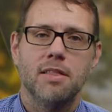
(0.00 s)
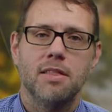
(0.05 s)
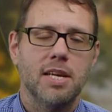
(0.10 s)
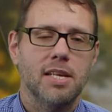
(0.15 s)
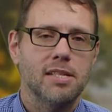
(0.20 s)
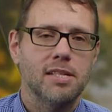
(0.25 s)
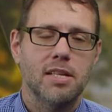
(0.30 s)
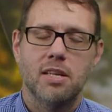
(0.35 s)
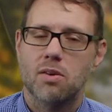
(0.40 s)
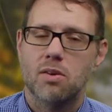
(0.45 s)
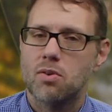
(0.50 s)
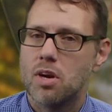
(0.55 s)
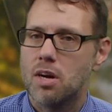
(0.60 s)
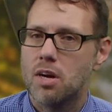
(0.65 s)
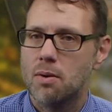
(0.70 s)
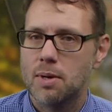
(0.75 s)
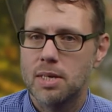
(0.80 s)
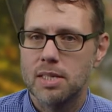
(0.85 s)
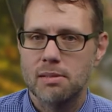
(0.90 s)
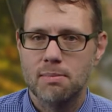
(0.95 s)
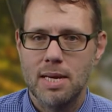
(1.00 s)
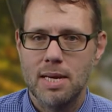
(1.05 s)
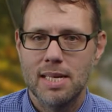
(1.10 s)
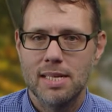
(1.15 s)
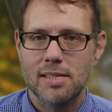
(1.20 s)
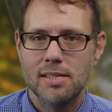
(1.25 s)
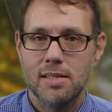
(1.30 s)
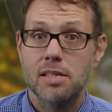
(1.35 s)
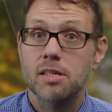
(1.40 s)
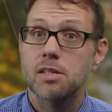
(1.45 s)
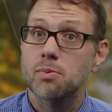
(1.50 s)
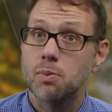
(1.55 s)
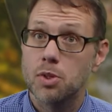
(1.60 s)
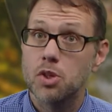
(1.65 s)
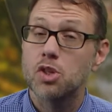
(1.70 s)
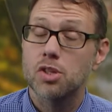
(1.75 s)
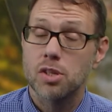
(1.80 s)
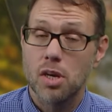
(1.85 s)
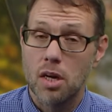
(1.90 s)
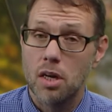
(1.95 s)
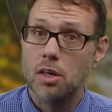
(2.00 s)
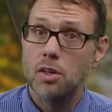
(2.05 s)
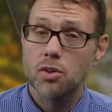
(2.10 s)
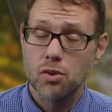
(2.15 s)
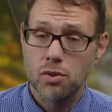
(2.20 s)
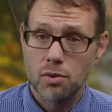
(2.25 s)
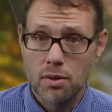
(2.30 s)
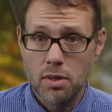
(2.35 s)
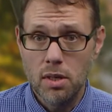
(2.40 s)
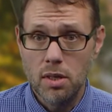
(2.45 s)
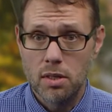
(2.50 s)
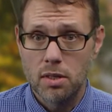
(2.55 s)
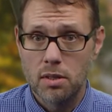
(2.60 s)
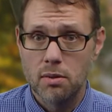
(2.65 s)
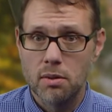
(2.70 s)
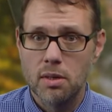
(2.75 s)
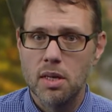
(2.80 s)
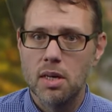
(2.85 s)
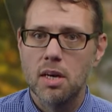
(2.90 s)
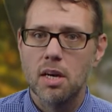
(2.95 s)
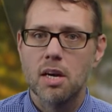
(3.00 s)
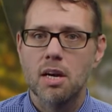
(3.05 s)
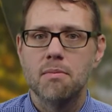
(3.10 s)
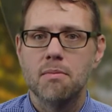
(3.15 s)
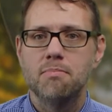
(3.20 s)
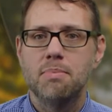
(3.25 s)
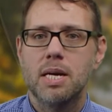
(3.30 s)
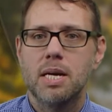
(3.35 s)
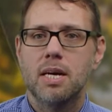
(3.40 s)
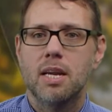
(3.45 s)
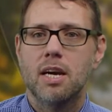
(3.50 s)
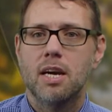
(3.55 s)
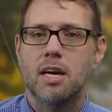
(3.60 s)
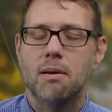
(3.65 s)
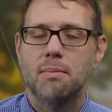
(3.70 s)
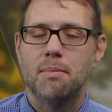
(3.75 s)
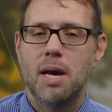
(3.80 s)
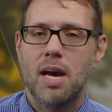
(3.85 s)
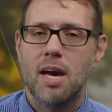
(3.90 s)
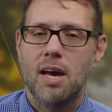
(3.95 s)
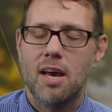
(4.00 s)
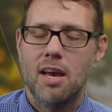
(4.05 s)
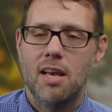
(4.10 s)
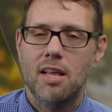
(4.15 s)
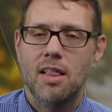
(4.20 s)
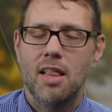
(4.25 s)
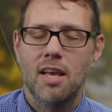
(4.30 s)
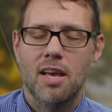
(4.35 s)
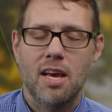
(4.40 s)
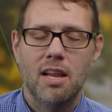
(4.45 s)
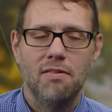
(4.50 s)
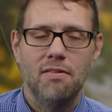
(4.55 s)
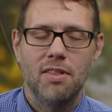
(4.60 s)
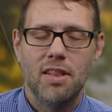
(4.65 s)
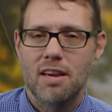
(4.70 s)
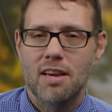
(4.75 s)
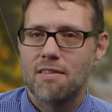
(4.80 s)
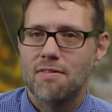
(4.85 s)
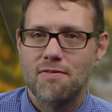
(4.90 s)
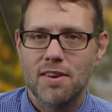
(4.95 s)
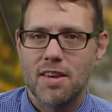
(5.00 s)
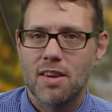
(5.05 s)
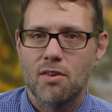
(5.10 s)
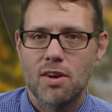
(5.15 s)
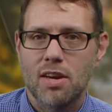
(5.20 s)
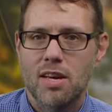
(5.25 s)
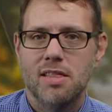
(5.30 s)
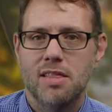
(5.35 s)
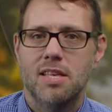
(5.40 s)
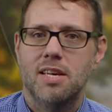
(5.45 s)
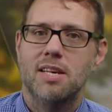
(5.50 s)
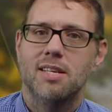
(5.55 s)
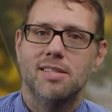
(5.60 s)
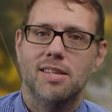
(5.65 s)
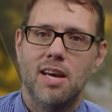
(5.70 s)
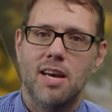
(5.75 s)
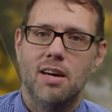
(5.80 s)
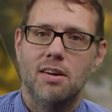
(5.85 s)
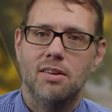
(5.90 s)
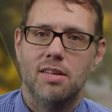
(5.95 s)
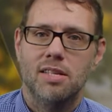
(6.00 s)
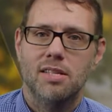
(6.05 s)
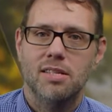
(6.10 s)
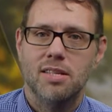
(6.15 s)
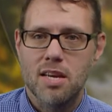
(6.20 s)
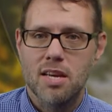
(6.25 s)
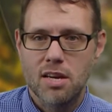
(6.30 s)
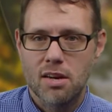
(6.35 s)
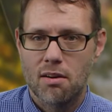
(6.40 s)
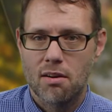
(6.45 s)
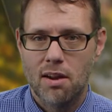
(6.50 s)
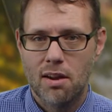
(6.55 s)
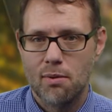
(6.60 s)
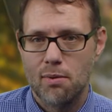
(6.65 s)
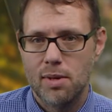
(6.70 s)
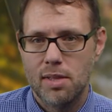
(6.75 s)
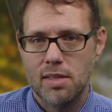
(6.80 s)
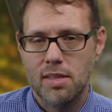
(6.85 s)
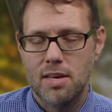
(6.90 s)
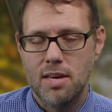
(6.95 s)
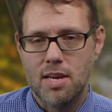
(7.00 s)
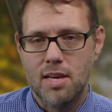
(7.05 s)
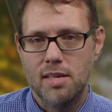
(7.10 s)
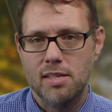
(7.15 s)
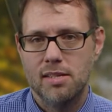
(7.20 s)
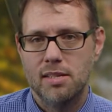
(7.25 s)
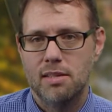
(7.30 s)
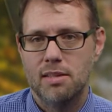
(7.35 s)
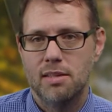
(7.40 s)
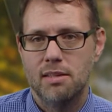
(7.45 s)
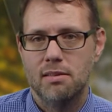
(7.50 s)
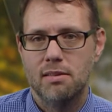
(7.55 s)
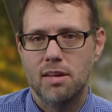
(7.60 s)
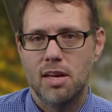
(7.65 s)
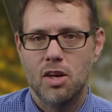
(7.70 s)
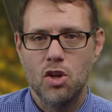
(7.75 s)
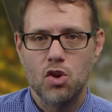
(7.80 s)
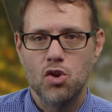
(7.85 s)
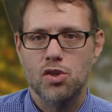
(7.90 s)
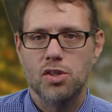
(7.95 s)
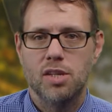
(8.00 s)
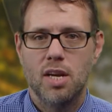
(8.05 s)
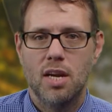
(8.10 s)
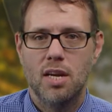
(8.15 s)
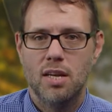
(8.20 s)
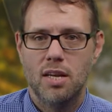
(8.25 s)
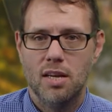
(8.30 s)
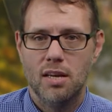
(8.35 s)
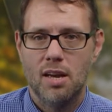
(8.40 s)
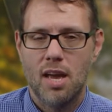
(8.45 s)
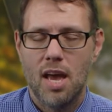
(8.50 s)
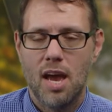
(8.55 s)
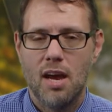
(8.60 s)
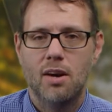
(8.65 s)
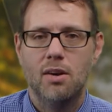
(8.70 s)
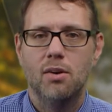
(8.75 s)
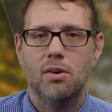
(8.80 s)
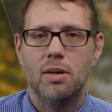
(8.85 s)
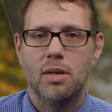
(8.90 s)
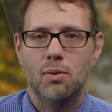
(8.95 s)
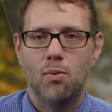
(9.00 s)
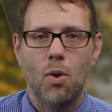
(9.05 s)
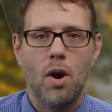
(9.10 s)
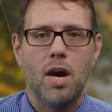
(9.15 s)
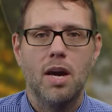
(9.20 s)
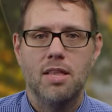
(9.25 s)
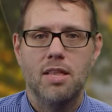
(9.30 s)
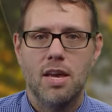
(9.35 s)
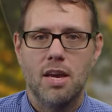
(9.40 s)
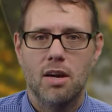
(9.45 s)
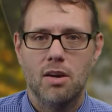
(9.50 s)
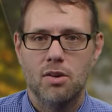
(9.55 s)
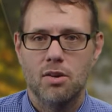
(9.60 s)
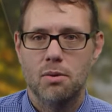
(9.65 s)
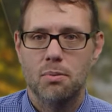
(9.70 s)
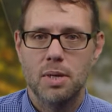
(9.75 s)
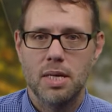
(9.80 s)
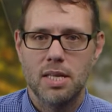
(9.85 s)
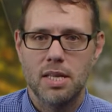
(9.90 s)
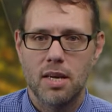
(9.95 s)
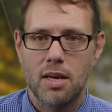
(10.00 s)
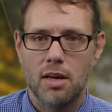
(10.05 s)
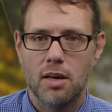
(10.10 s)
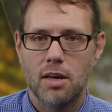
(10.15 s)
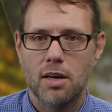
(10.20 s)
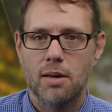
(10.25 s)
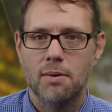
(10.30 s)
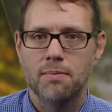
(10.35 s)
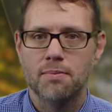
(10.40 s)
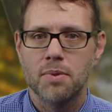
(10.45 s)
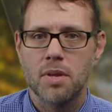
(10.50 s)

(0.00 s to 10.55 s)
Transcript: things that don't always make sense, which is all true. But I kind of like figuring things out and tinkering with things and understanding how and why they are the way they are.